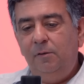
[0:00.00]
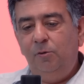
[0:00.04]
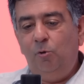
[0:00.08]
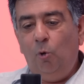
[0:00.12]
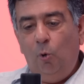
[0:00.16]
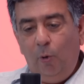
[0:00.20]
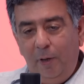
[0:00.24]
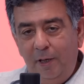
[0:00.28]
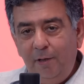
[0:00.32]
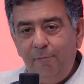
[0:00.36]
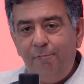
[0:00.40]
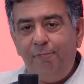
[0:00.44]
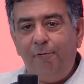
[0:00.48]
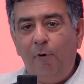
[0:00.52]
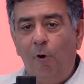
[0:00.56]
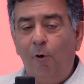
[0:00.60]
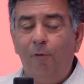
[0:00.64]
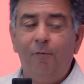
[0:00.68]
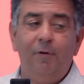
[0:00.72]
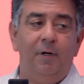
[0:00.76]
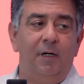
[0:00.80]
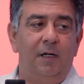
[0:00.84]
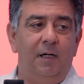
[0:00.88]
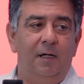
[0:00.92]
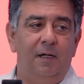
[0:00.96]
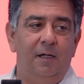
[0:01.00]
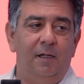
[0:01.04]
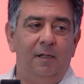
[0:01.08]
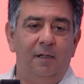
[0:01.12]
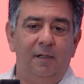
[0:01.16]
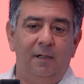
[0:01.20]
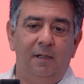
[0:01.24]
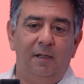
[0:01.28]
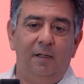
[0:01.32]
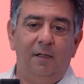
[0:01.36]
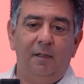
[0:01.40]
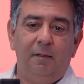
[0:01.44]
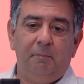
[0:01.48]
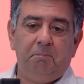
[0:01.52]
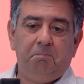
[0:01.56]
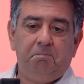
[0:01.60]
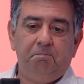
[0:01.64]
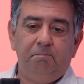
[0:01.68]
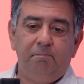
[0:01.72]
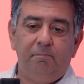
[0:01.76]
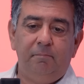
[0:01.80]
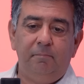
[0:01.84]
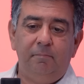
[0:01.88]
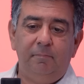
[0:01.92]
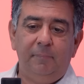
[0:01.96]
going forward, I
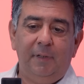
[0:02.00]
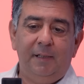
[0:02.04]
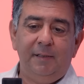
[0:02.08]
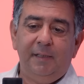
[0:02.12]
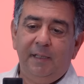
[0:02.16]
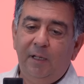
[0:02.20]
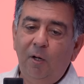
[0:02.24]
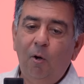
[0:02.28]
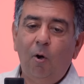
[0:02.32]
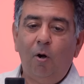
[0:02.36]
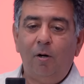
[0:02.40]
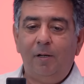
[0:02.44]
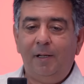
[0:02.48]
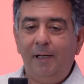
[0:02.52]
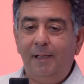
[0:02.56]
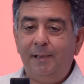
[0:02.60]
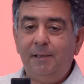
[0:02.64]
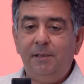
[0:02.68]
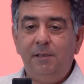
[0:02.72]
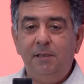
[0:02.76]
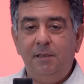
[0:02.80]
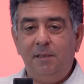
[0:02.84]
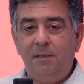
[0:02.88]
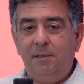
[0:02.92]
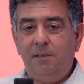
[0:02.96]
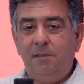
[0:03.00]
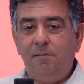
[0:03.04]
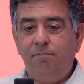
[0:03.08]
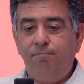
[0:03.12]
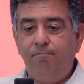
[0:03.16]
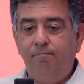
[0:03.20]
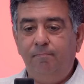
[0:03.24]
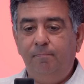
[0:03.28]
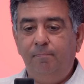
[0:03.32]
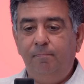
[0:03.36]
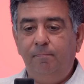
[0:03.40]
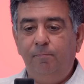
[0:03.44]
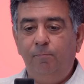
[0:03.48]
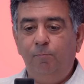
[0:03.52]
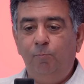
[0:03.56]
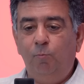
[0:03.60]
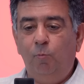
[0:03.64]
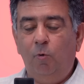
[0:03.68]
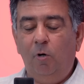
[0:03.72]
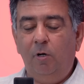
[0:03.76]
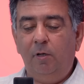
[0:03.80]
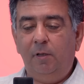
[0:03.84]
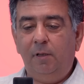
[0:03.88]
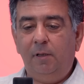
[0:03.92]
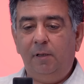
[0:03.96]
think hot hatch is
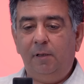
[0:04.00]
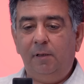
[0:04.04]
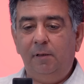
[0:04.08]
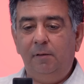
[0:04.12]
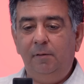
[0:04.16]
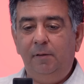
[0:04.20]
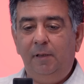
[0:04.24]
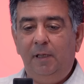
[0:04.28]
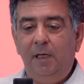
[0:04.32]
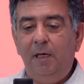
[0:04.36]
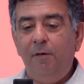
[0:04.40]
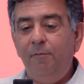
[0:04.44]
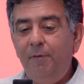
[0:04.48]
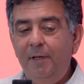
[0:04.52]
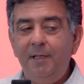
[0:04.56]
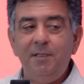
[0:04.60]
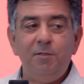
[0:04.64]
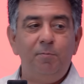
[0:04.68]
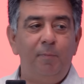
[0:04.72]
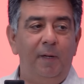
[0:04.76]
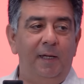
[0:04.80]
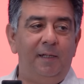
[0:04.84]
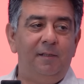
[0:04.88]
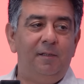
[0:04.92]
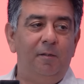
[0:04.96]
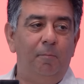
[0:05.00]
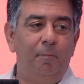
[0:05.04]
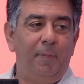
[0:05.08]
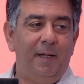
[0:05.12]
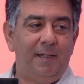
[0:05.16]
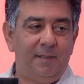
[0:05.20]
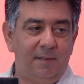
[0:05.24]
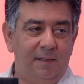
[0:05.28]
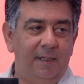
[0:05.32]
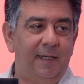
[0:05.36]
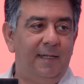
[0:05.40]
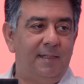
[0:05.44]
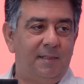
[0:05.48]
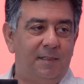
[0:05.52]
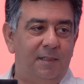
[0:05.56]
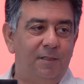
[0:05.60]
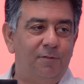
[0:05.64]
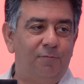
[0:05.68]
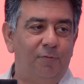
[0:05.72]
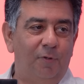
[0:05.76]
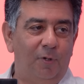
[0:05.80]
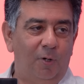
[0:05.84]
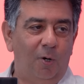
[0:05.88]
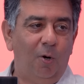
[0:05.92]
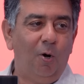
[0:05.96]
what EVs make the best
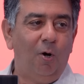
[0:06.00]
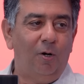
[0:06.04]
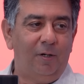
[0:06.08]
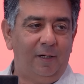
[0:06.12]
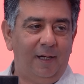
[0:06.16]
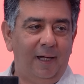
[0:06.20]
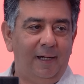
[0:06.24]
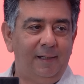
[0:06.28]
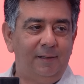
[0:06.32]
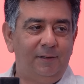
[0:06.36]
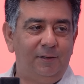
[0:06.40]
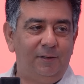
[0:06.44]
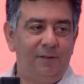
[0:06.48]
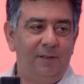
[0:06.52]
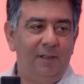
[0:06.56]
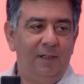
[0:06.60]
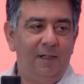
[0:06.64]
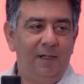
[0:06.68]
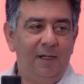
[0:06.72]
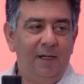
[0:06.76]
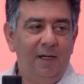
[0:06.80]
cases for a hot hatch